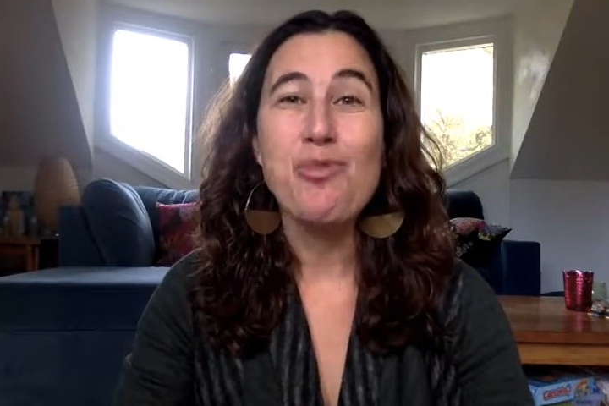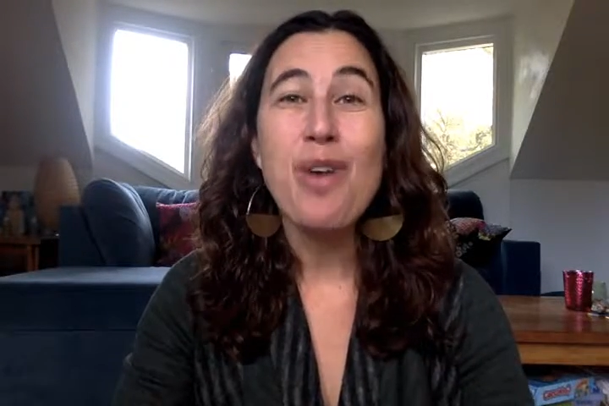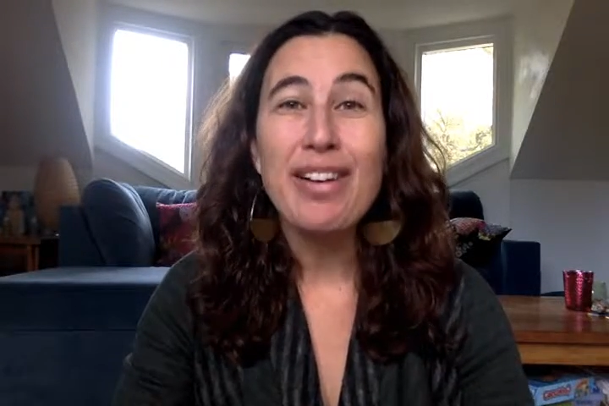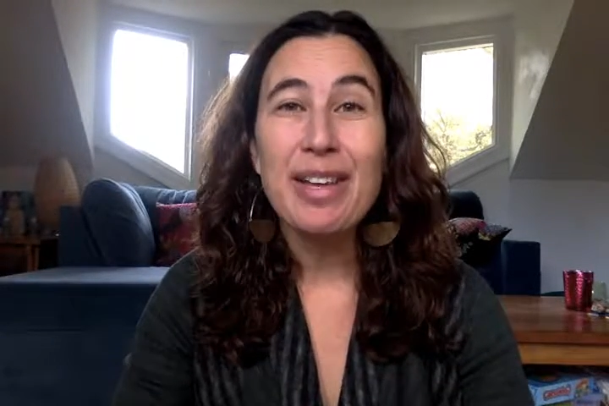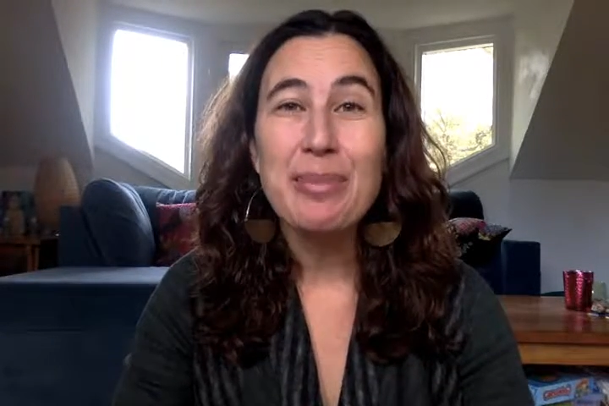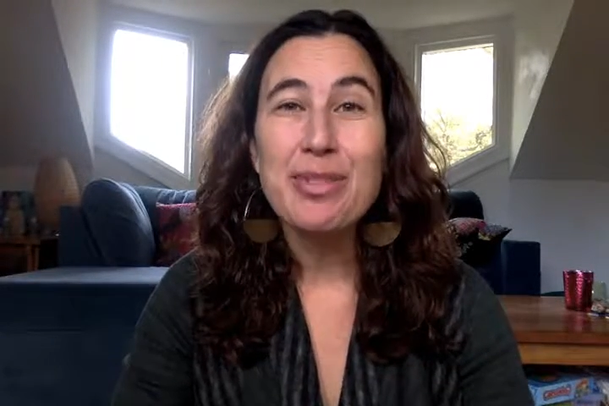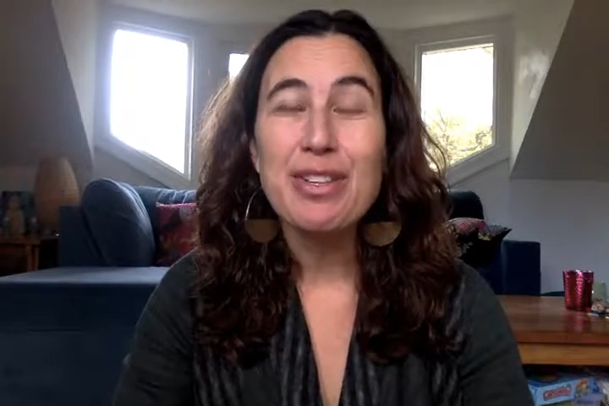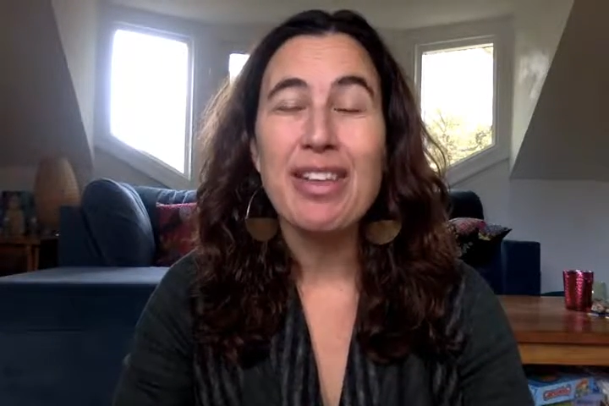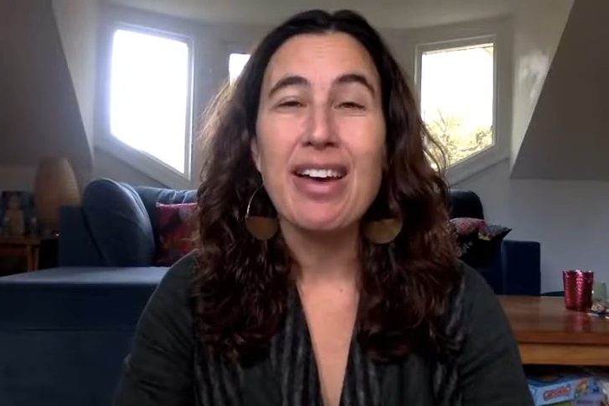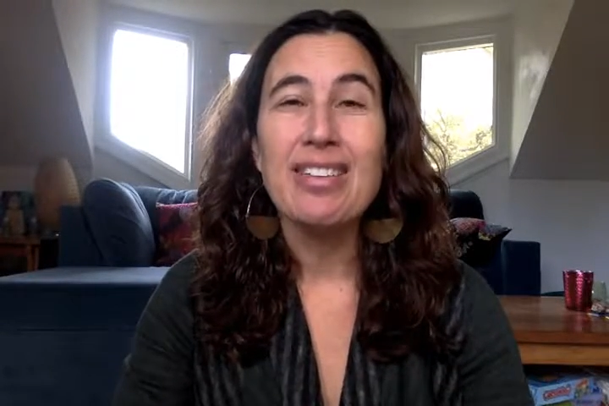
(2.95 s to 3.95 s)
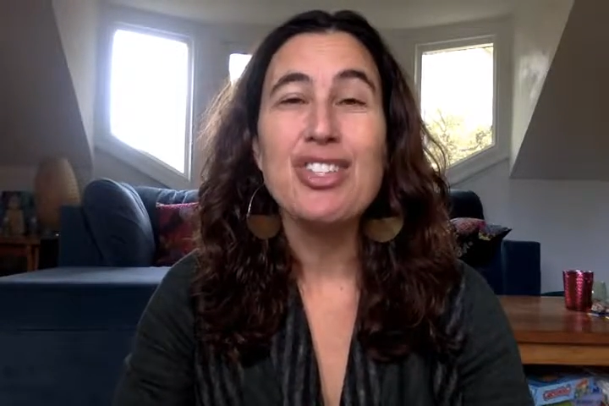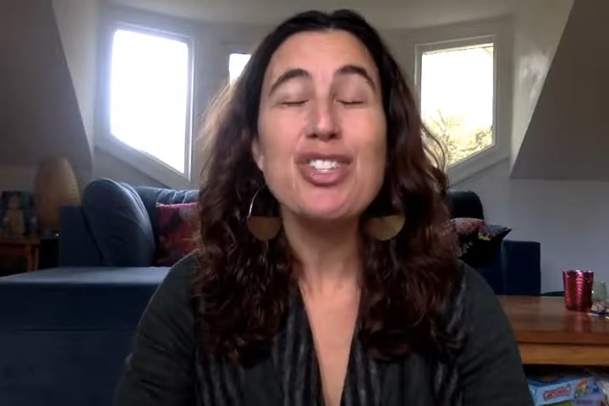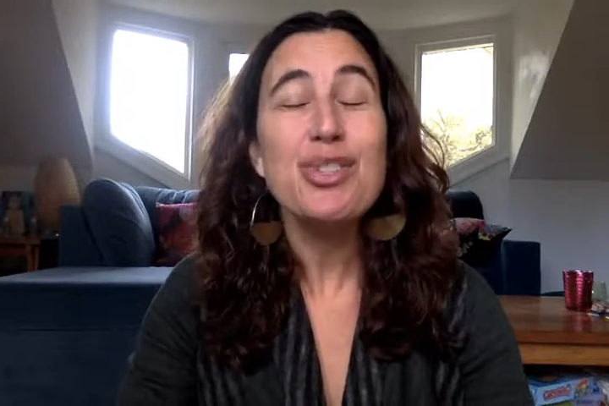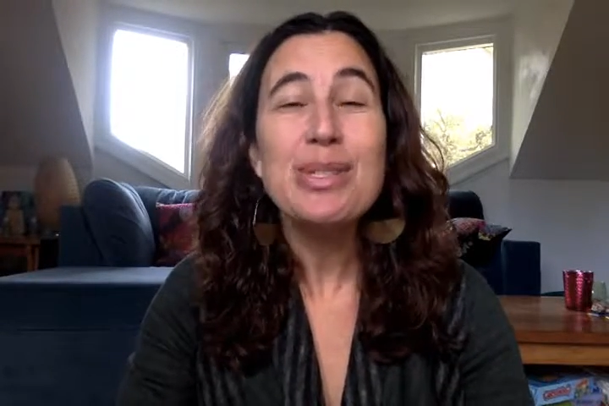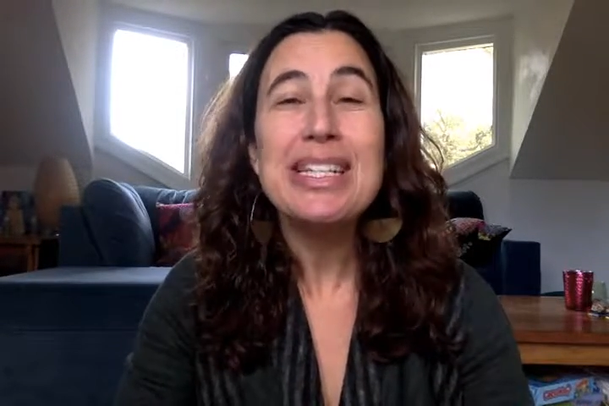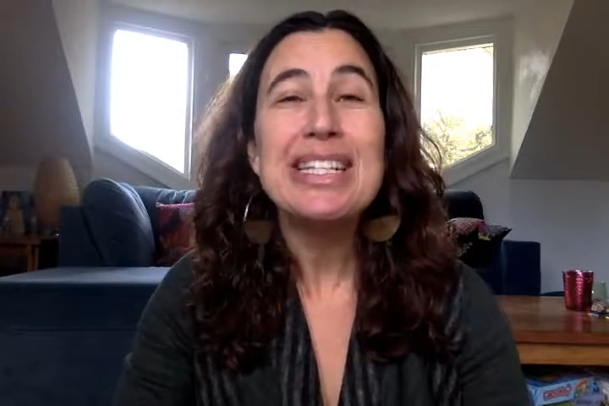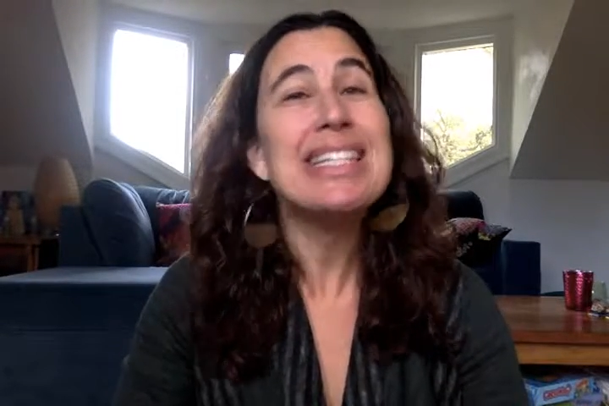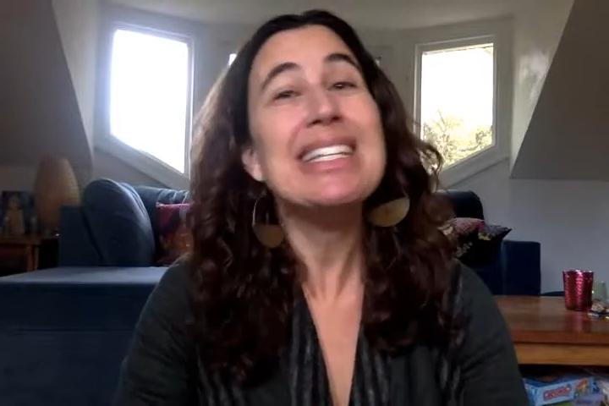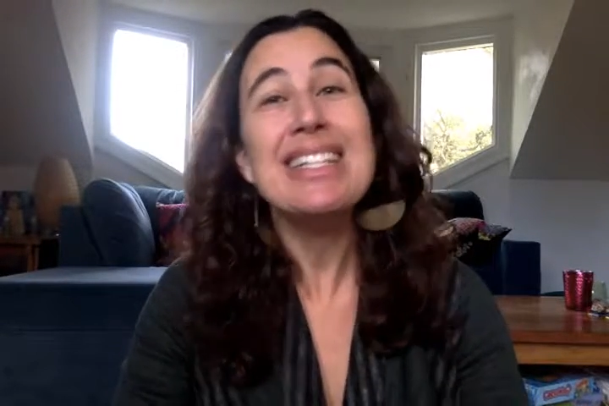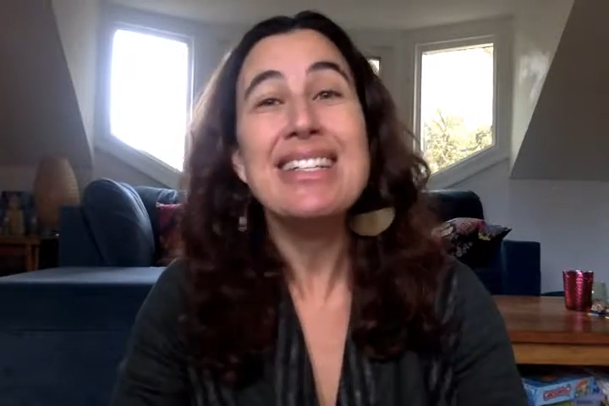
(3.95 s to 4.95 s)
welcome to the Choosing
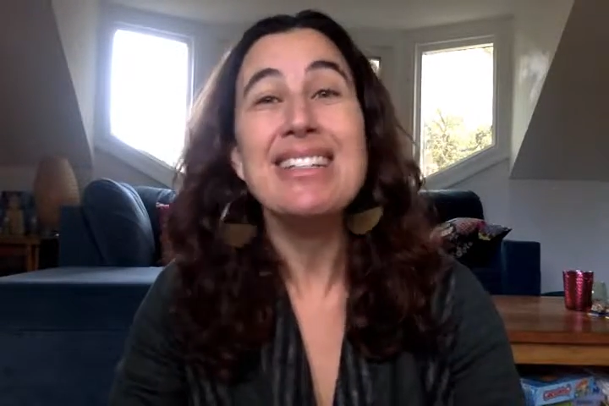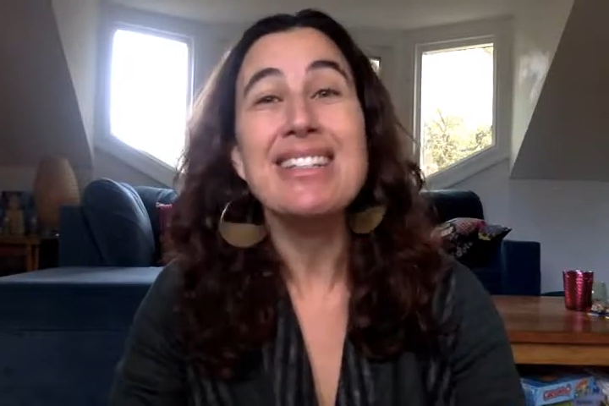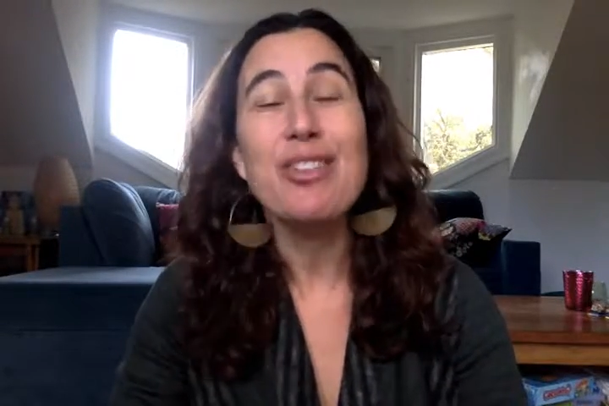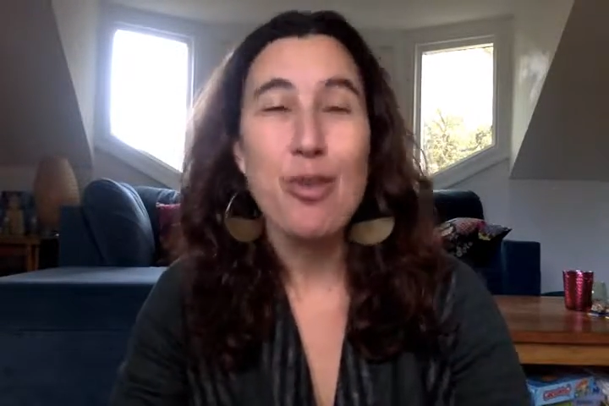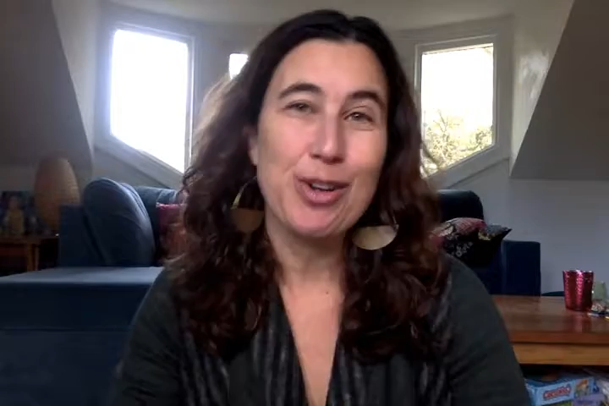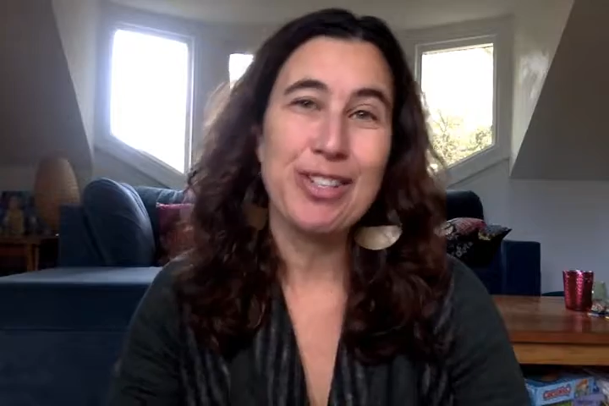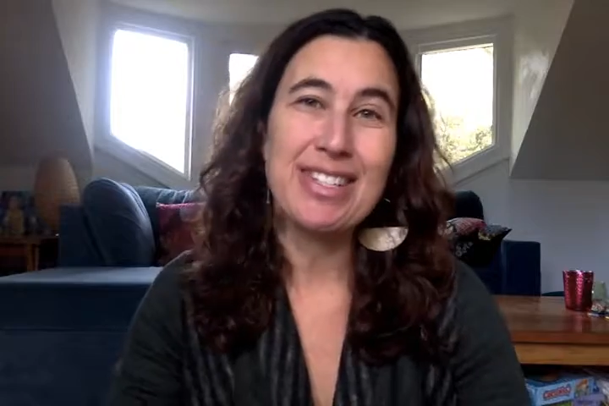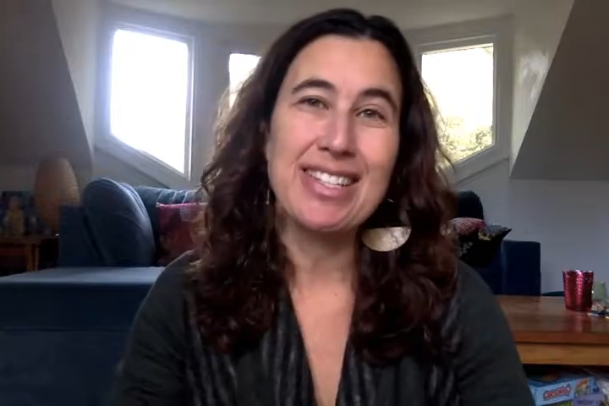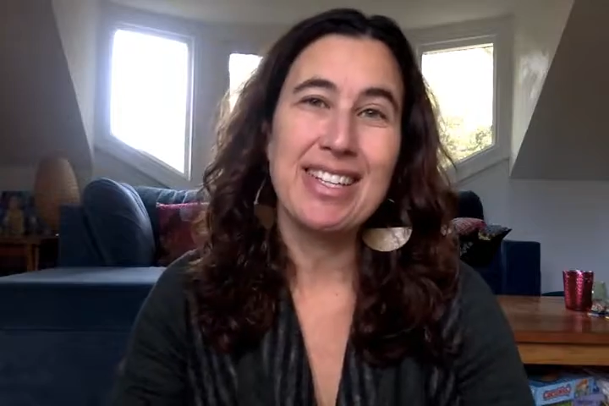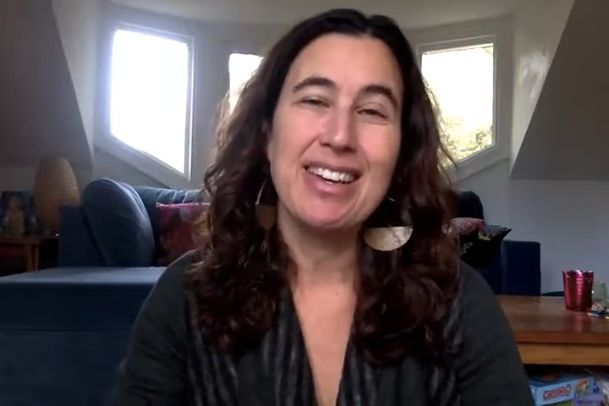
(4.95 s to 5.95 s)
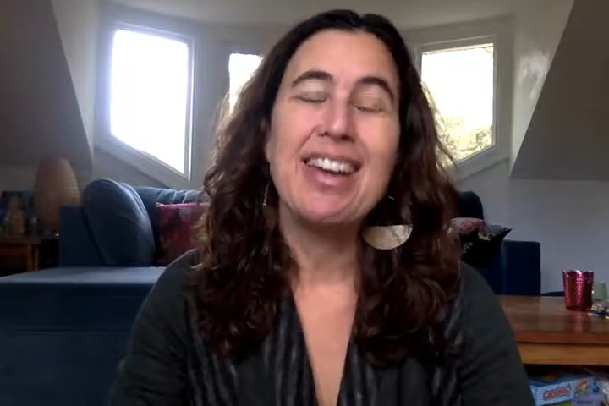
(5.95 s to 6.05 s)
Ease course.